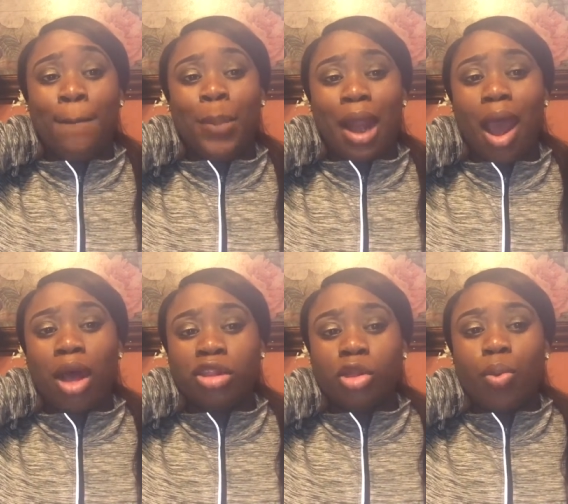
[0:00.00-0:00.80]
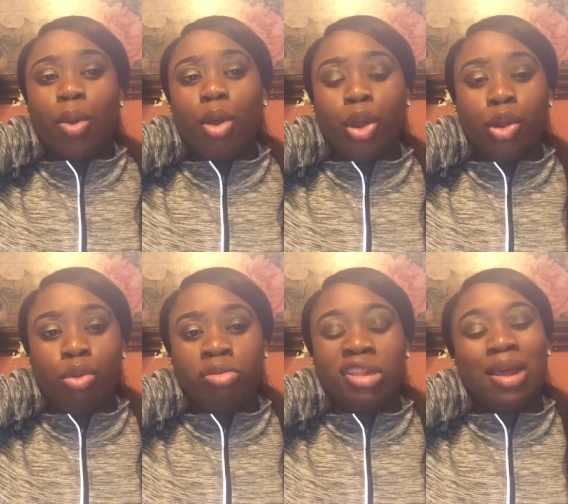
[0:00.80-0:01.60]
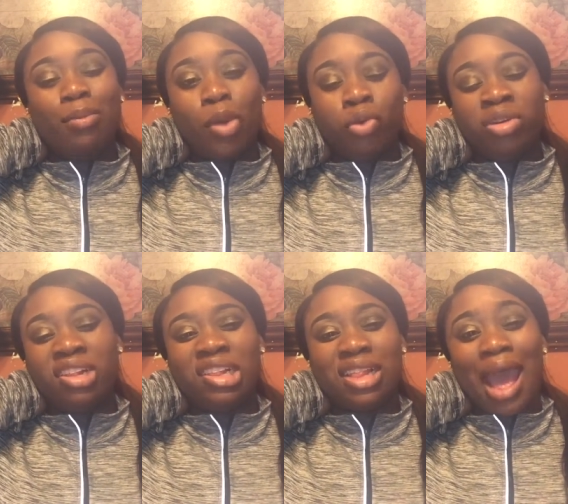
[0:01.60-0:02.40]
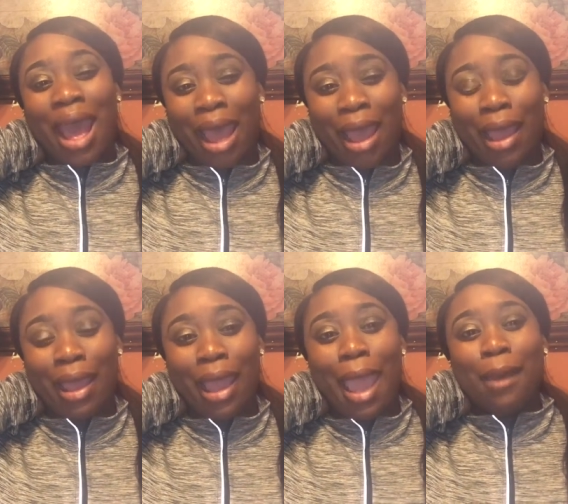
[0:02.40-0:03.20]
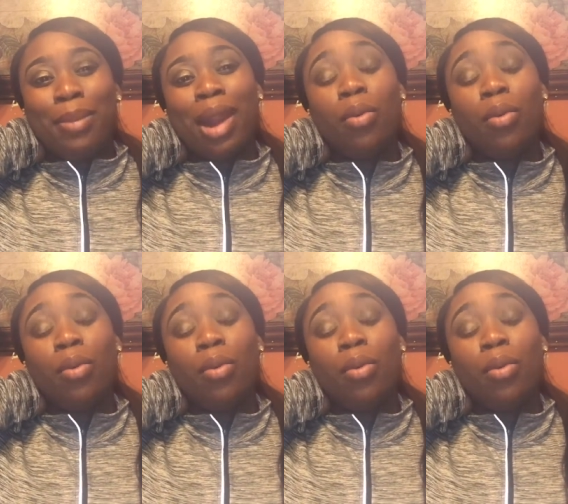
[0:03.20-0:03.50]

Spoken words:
but I also want to do something on the side. But